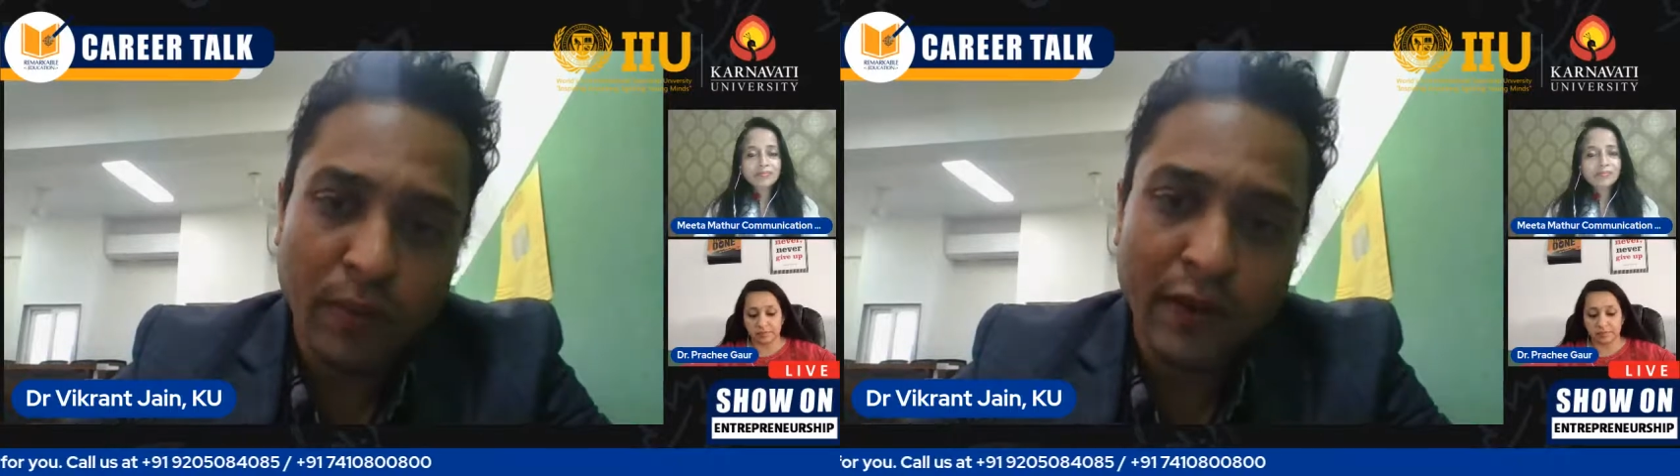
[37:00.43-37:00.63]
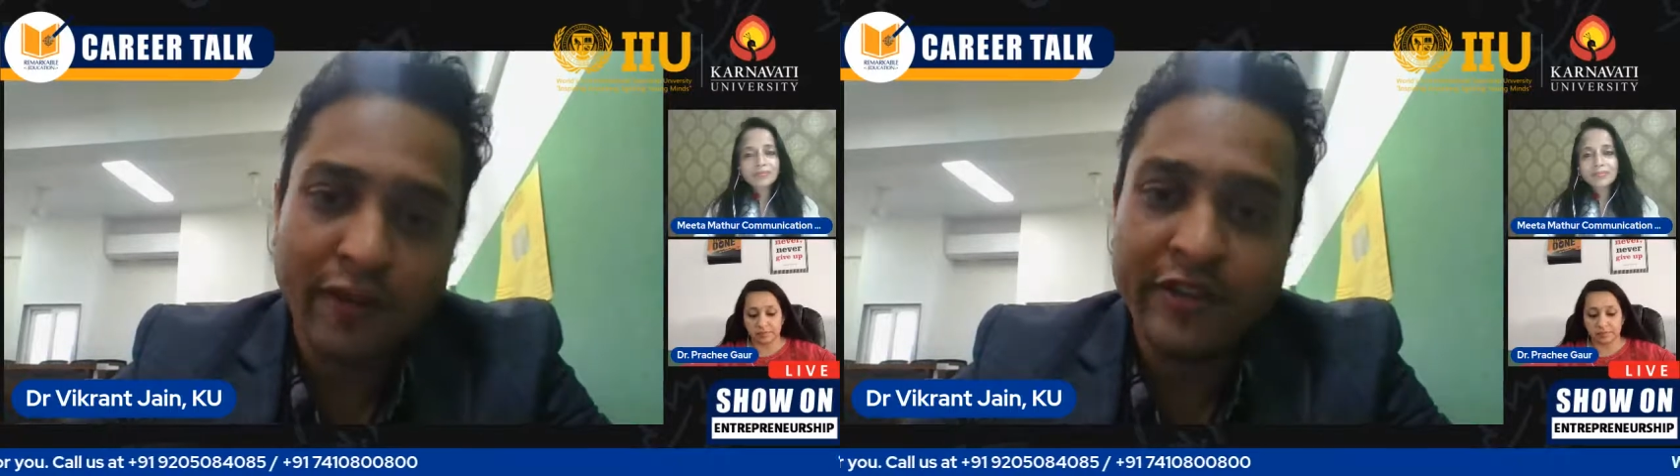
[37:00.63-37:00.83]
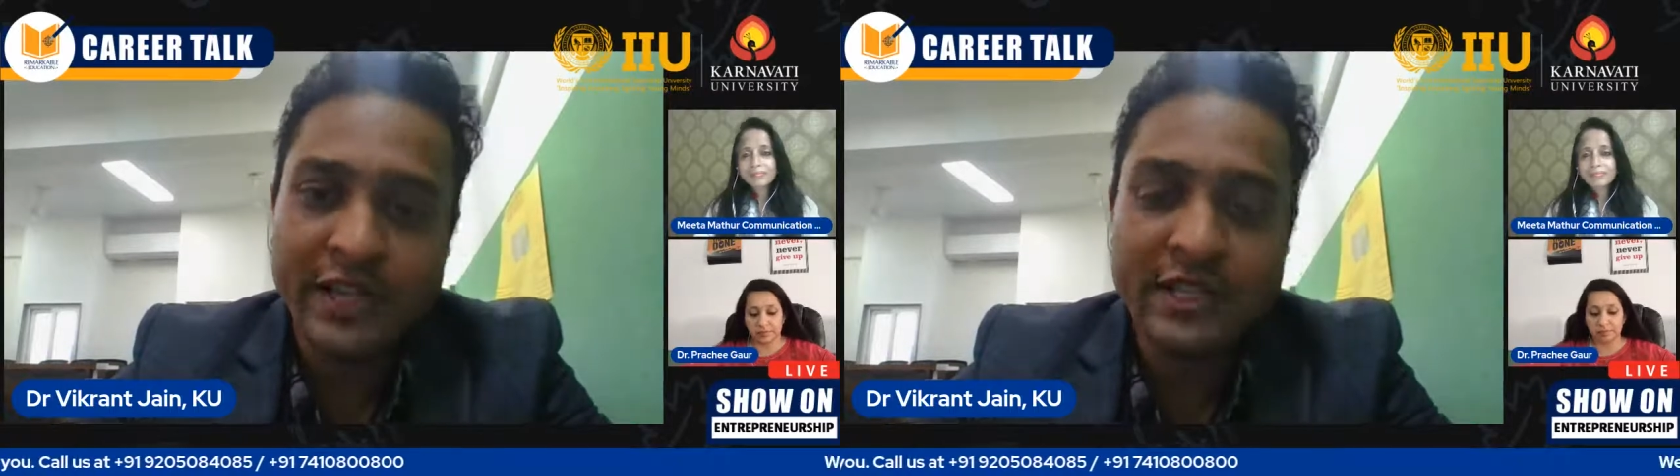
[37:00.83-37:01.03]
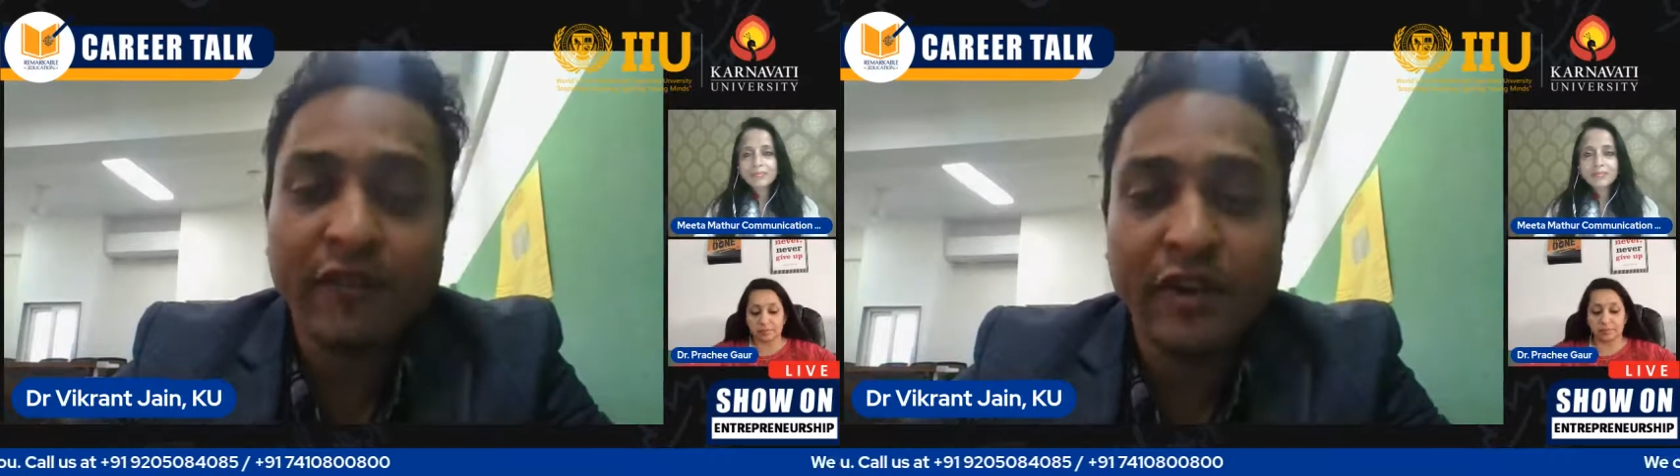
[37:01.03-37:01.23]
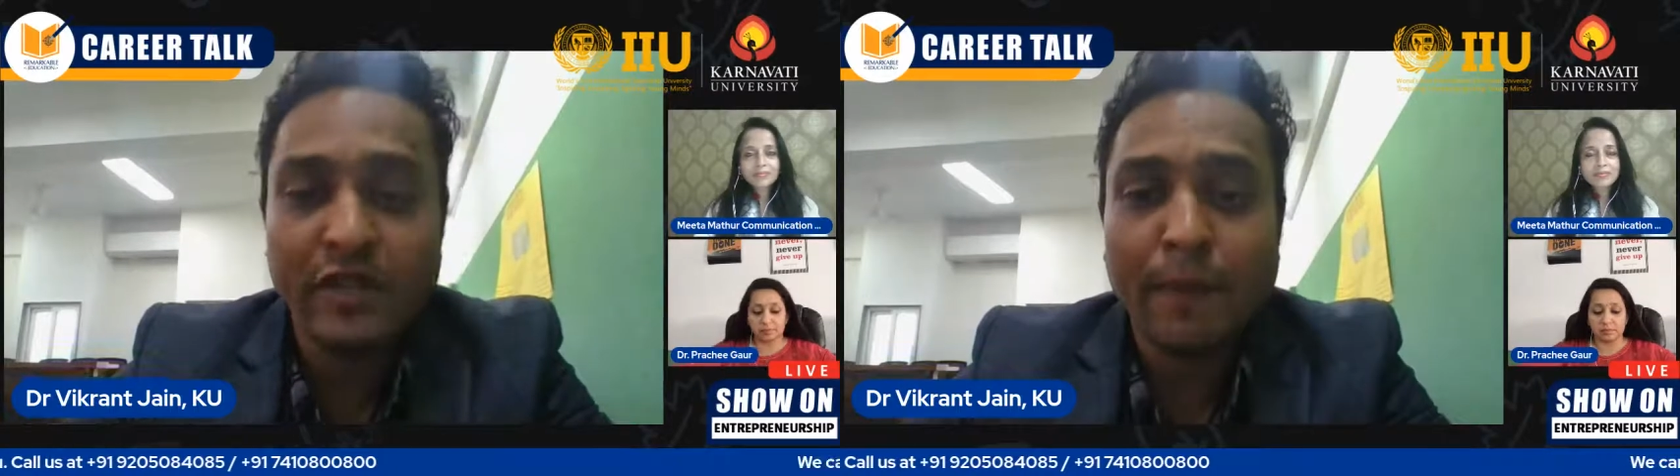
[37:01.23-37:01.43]
But uh, yes,
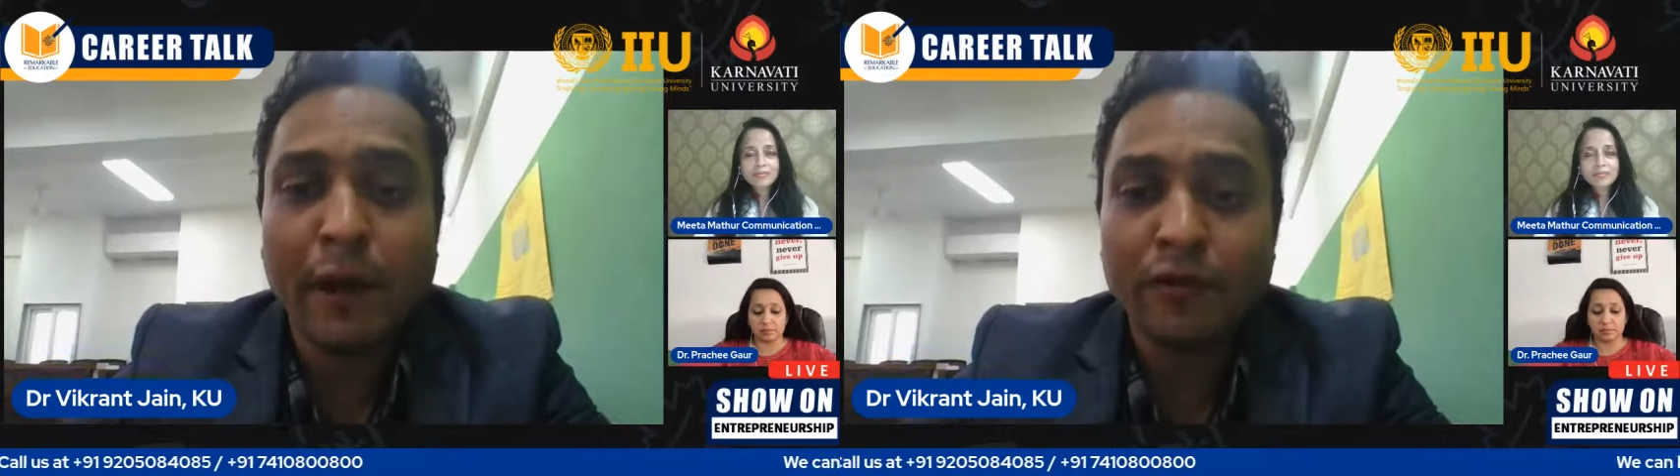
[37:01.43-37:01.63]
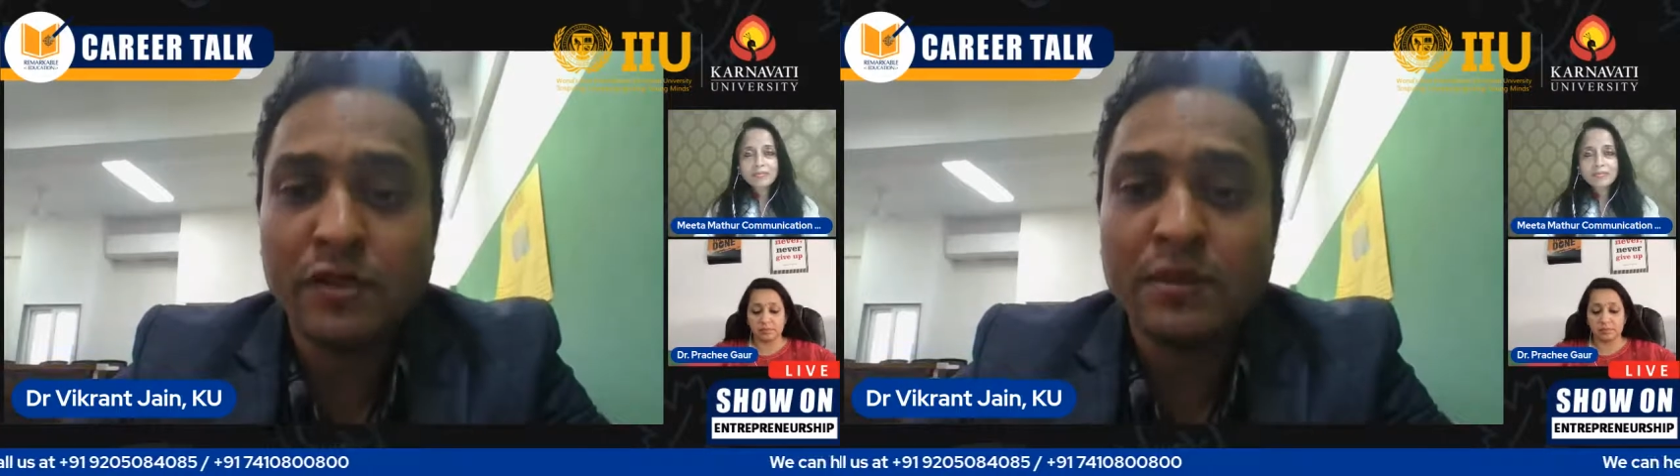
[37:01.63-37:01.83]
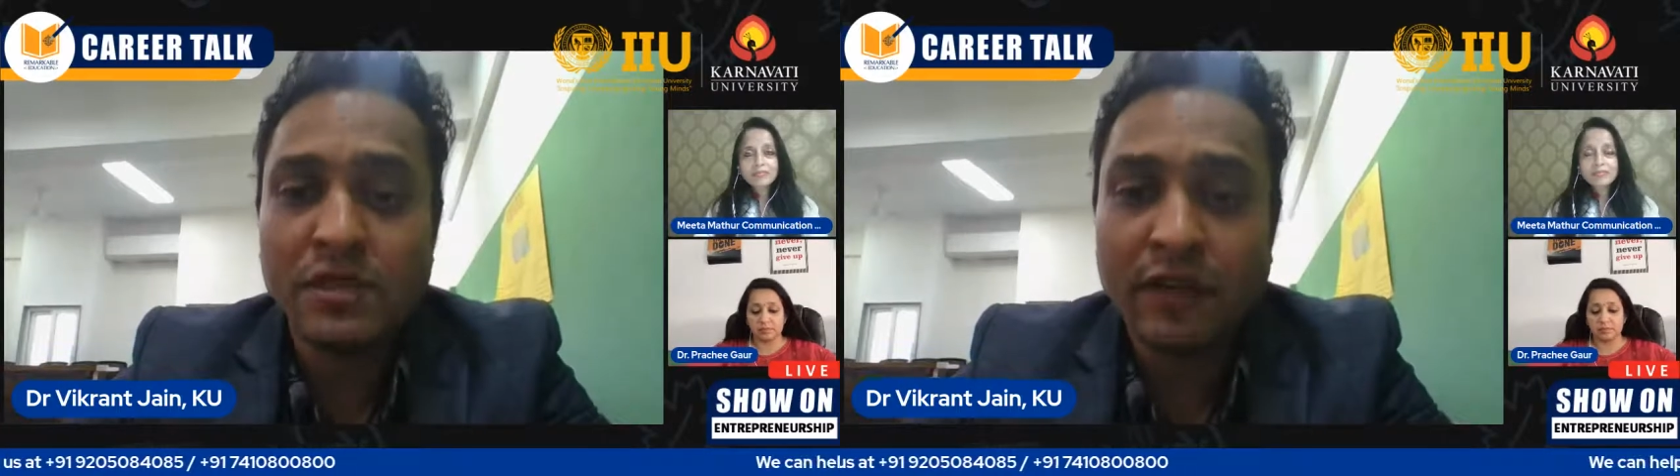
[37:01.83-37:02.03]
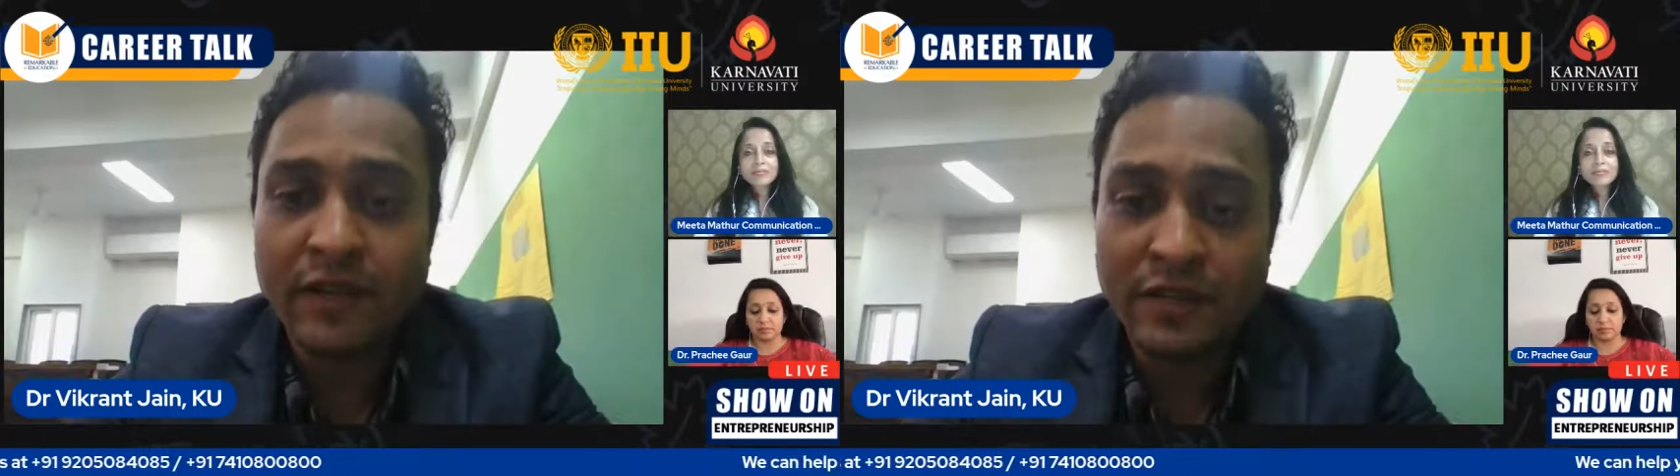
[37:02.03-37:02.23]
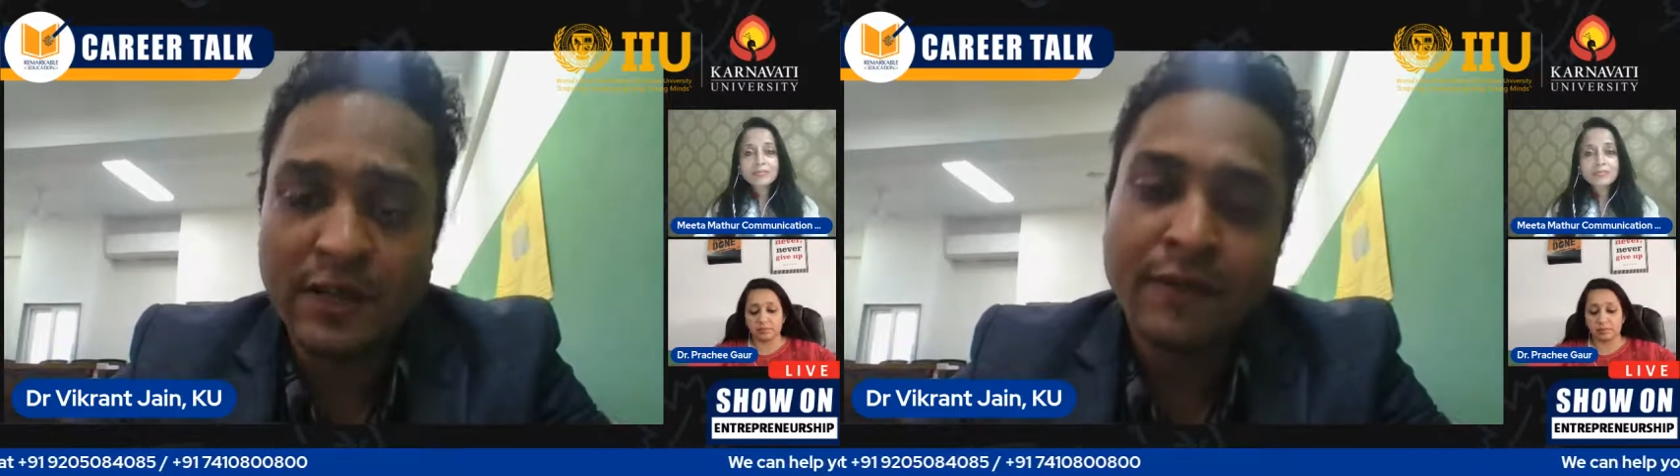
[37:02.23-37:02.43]
if it is a part of some
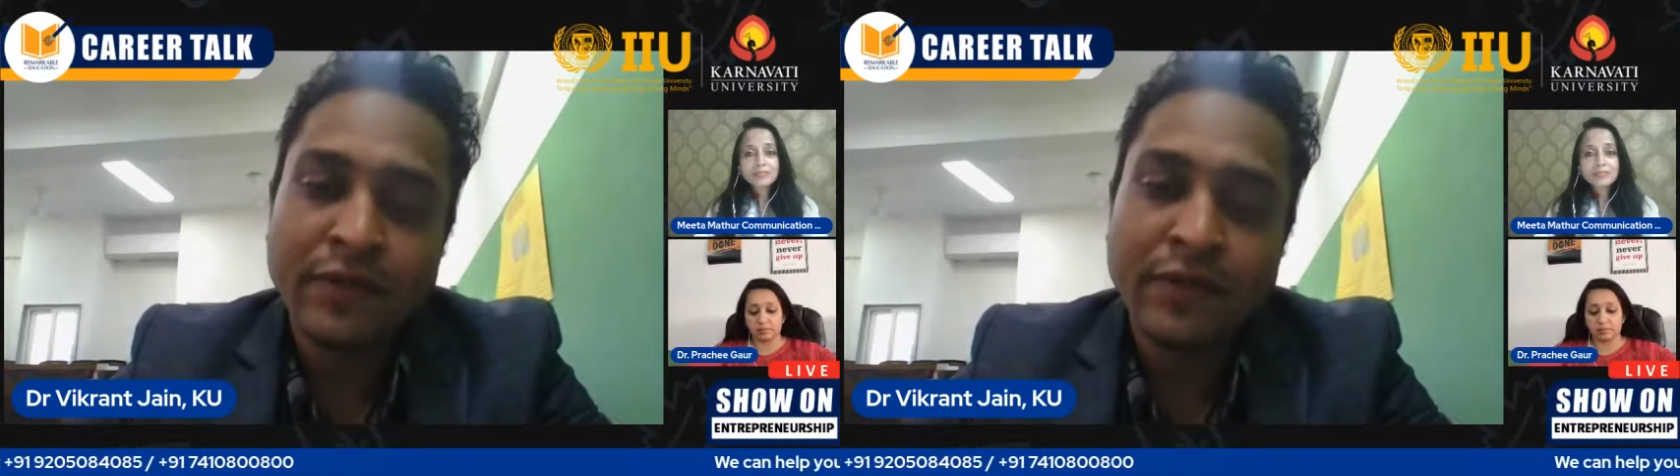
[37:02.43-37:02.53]
service